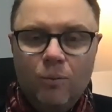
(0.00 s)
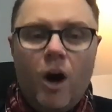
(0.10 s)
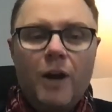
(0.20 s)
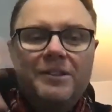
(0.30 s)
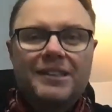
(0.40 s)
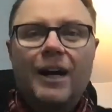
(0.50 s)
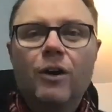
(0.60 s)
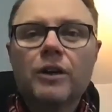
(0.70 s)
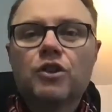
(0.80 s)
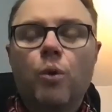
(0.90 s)
Why do we say
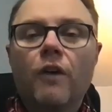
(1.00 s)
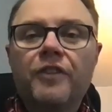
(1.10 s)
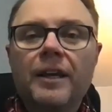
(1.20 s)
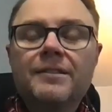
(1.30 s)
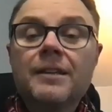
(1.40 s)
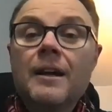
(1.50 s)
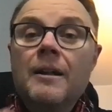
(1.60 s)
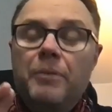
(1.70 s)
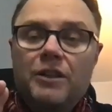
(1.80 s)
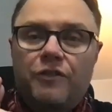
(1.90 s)
all those 12 things?
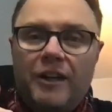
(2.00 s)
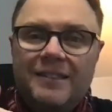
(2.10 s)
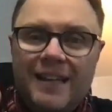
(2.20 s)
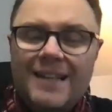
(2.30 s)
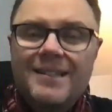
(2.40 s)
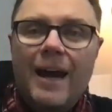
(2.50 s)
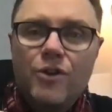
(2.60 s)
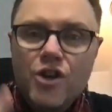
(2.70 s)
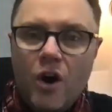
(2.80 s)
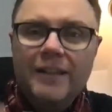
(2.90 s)
Because, friends, that's how
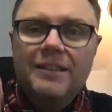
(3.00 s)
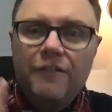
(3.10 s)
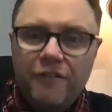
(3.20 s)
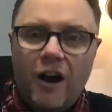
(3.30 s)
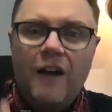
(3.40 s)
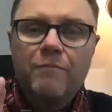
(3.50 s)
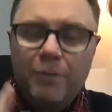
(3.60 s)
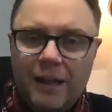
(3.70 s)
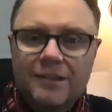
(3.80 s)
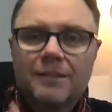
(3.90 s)
95
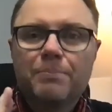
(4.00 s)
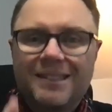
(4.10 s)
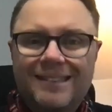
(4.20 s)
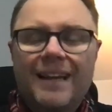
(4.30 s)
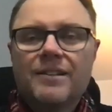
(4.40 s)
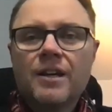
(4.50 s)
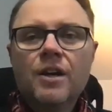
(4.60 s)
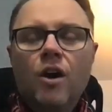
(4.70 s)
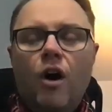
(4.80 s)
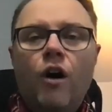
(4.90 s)
plus percent
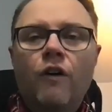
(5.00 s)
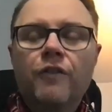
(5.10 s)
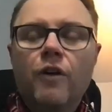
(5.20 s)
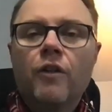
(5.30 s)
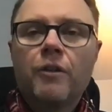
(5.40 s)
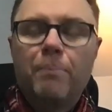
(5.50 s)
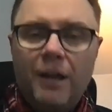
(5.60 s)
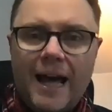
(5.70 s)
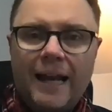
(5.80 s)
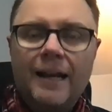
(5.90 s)
of the
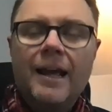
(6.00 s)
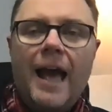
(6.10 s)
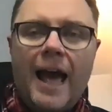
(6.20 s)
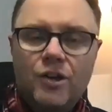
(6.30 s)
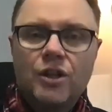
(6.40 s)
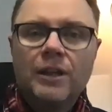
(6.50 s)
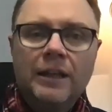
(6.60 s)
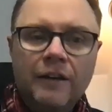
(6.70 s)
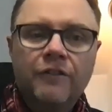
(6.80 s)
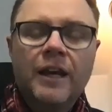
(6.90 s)
planet
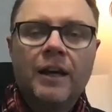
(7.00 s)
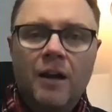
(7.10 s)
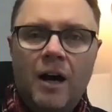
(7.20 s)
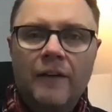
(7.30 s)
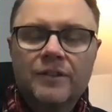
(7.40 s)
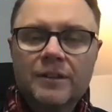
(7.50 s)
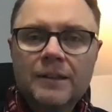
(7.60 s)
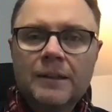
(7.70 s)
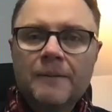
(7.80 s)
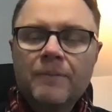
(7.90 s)
actually live their lives.
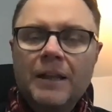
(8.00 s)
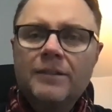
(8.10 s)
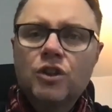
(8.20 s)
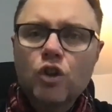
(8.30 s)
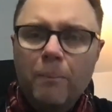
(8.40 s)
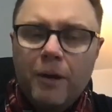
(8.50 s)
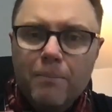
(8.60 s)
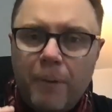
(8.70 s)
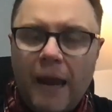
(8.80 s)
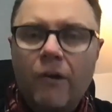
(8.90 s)
Let's stop
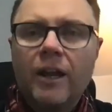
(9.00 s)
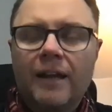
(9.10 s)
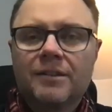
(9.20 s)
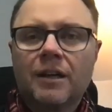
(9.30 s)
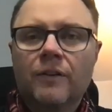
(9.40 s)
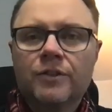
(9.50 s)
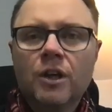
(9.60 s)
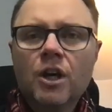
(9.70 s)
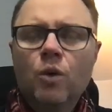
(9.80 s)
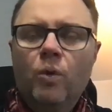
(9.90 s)
comparing ourselves
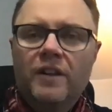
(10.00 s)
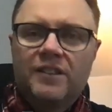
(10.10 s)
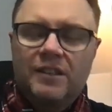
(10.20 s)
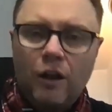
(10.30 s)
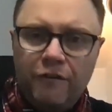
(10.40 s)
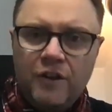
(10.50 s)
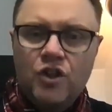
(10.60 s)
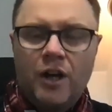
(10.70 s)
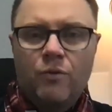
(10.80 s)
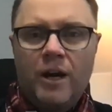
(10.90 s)
with a selfie
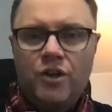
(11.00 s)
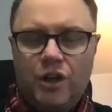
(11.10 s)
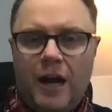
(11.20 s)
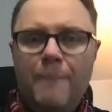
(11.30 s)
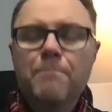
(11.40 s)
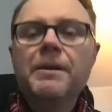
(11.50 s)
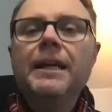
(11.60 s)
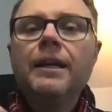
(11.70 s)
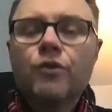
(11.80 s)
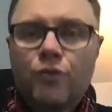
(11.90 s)
generation, a
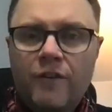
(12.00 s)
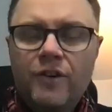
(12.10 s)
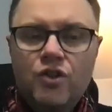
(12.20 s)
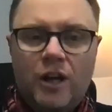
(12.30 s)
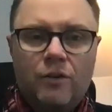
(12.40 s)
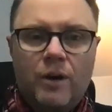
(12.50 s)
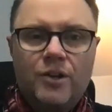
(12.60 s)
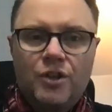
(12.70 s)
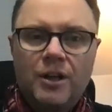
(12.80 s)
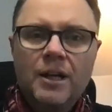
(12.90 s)
media driven
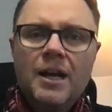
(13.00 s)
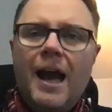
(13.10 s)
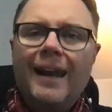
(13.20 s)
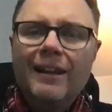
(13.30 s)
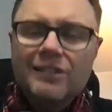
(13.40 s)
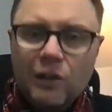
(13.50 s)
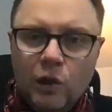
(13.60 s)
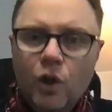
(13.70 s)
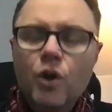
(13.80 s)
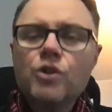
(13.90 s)
generation, and let's
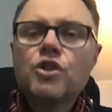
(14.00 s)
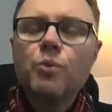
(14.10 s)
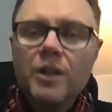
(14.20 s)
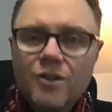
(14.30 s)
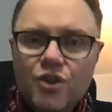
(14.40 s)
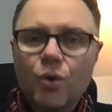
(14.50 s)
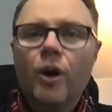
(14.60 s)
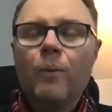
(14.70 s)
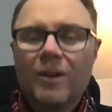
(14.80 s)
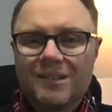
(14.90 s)
learn to
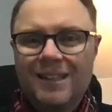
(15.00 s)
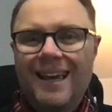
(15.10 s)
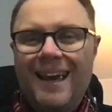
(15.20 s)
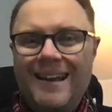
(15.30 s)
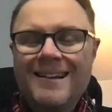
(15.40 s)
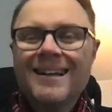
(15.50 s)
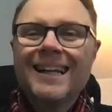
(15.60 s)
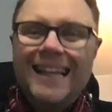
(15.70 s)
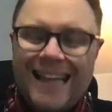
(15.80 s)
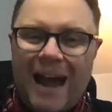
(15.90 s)
enjoy once again
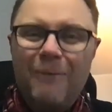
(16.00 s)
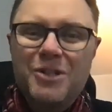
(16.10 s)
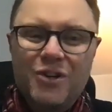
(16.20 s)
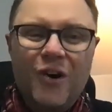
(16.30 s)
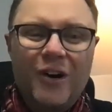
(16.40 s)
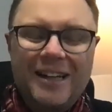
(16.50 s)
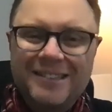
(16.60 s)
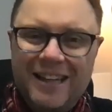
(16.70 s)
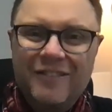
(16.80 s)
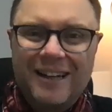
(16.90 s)
that which God
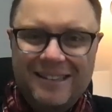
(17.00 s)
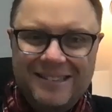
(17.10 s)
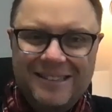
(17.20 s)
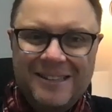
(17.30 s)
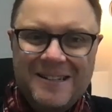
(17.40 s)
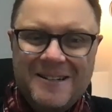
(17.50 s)
has given us.